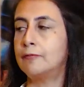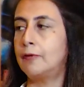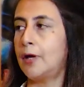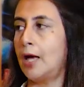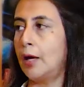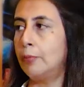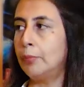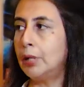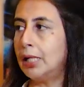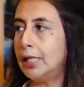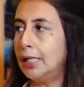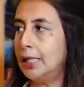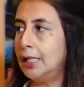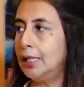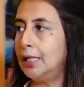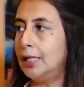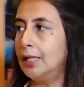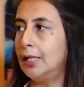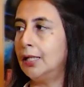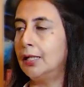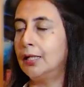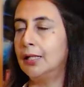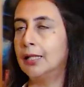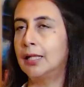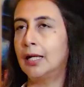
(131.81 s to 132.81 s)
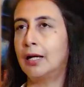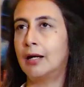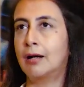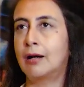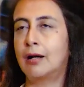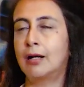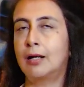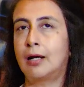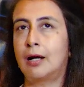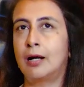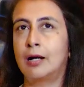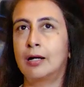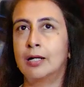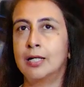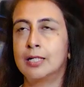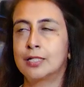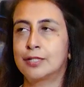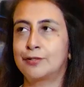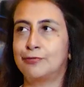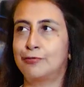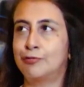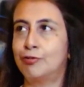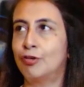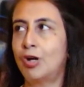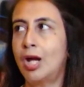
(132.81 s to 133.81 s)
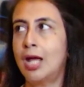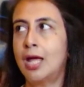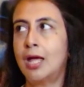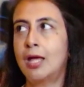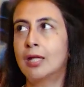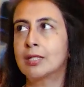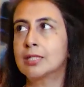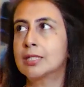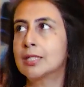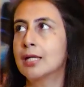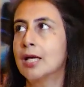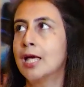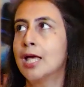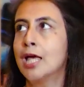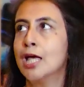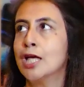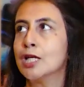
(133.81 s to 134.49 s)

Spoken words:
family, there are his friends.